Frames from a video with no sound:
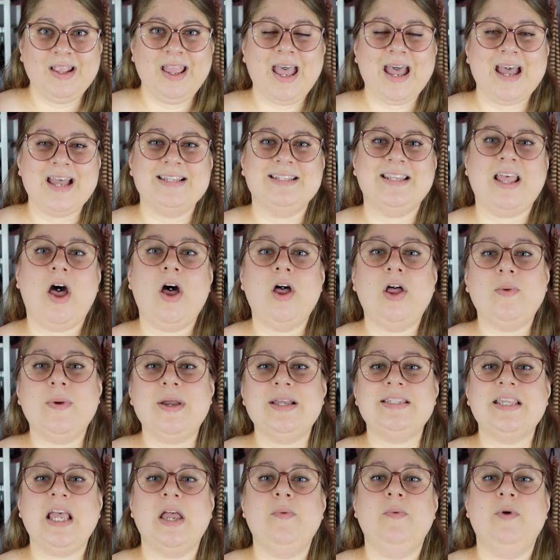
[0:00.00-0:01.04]
As
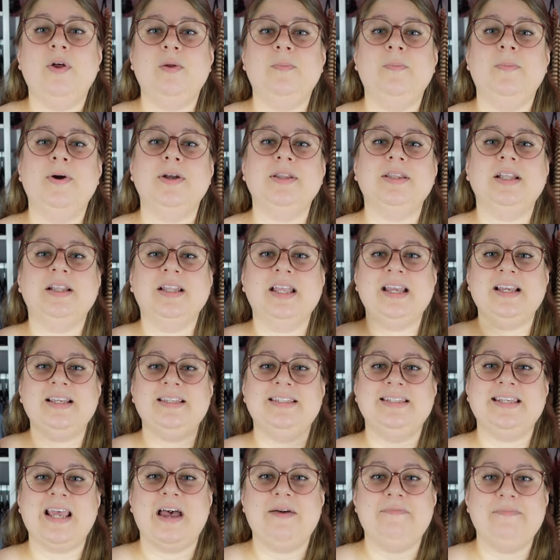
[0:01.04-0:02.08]
always, I will put the links
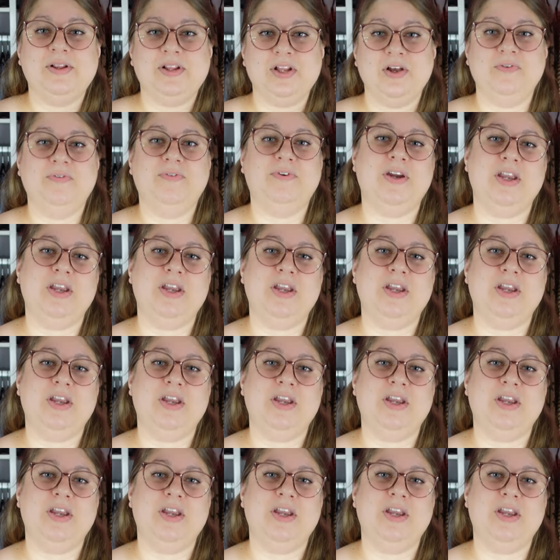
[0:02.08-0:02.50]
down below for